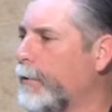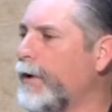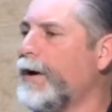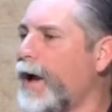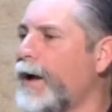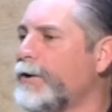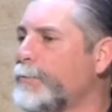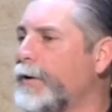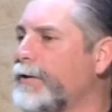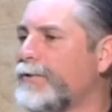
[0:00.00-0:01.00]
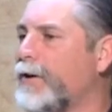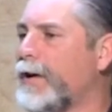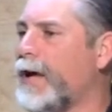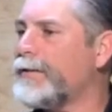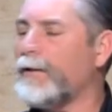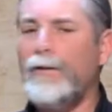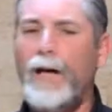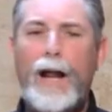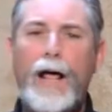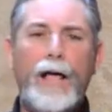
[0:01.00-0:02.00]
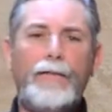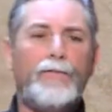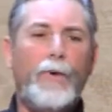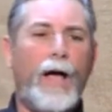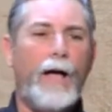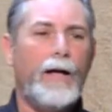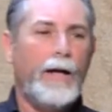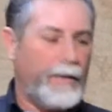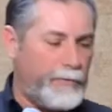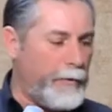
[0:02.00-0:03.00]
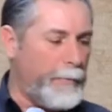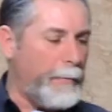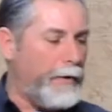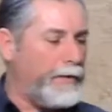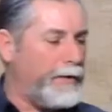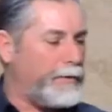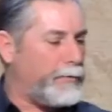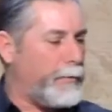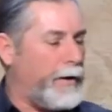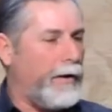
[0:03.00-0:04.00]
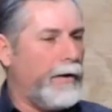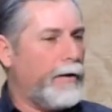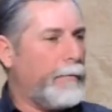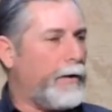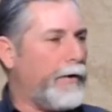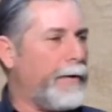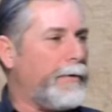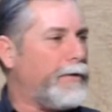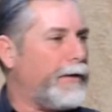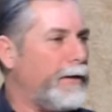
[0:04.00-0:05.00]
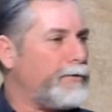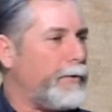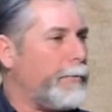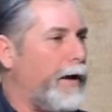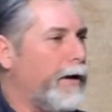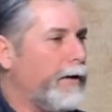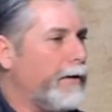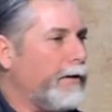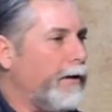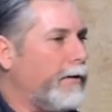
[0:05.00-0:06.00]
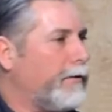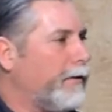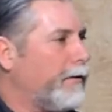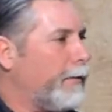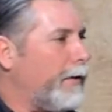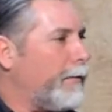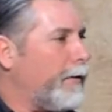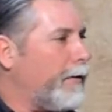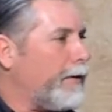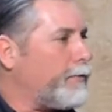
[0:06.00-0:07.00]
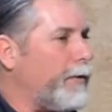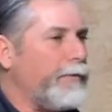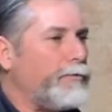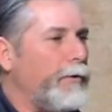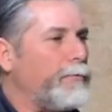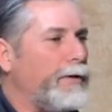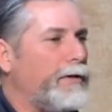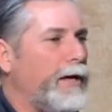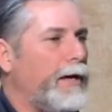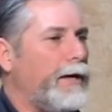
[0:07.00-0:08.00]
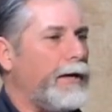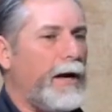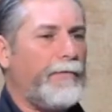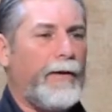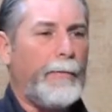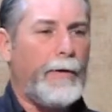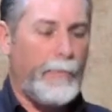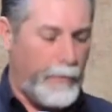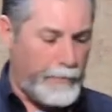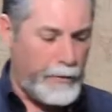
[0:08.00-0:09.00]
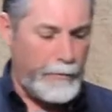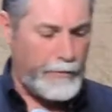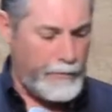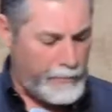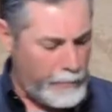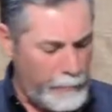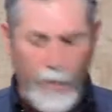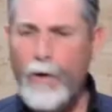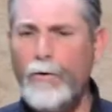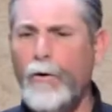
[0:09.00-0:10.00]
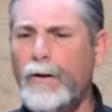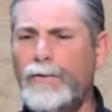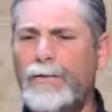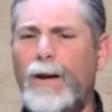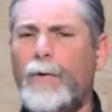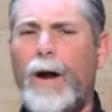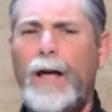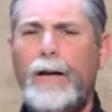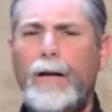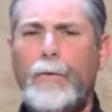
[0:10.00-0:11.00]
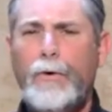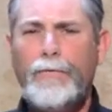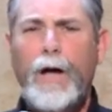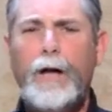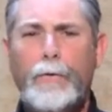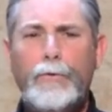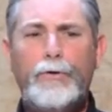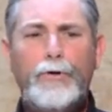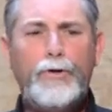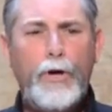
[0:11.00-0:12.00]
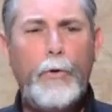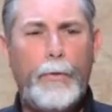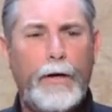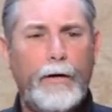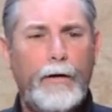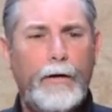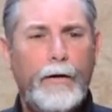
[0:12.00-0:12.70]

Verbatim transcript: What an honest prayer is to go to God and say, look, God, I, I, this is the way I, this is the way my mother did, this is the way my, my grandmother did, this is the way my, you know, that's the way it's always been done in our family, and we always is there something wrong, Lord? Is this not right? Well, if not, what would you show me?